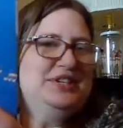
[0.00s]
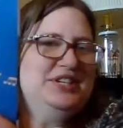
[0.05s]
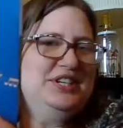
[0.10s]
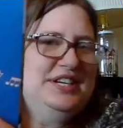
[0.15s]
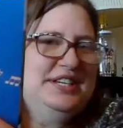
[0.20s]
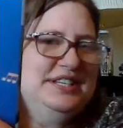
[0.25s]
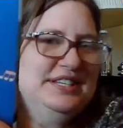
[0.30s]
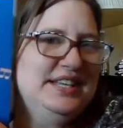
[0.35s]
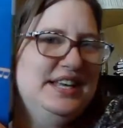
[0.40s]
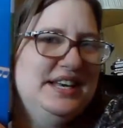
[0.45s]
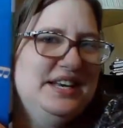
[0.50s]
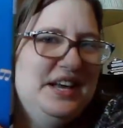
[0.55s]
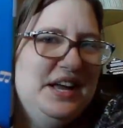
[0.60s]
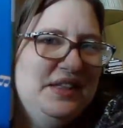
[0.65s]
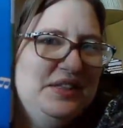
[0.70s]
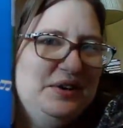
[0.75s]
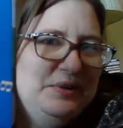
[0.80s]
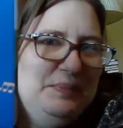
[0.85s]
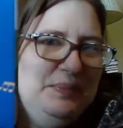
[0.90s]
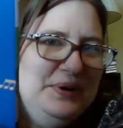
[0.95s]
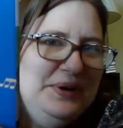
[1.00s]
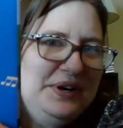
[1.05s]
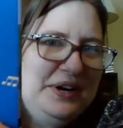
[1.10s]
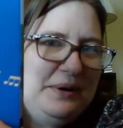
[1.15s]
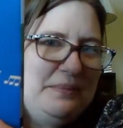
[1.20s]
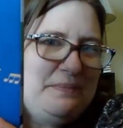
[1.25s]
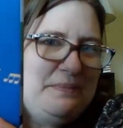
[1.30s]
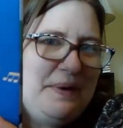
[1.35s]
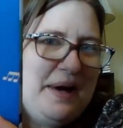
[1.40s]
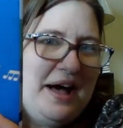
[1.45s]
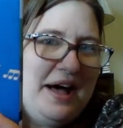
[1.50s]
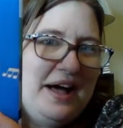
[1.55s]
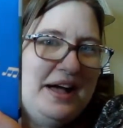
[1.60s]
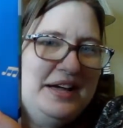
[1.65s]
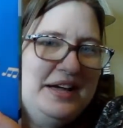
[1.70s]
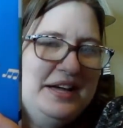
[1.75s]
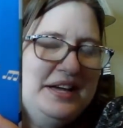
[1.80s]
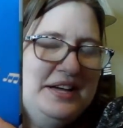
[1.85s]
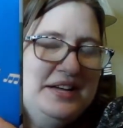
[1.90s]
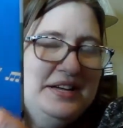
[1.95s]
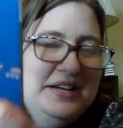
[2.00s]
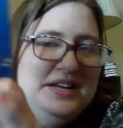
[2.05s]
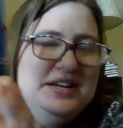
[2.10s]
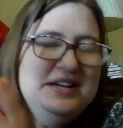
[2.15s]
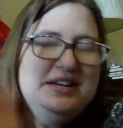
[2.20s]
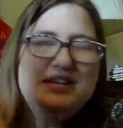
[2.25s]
which is another book by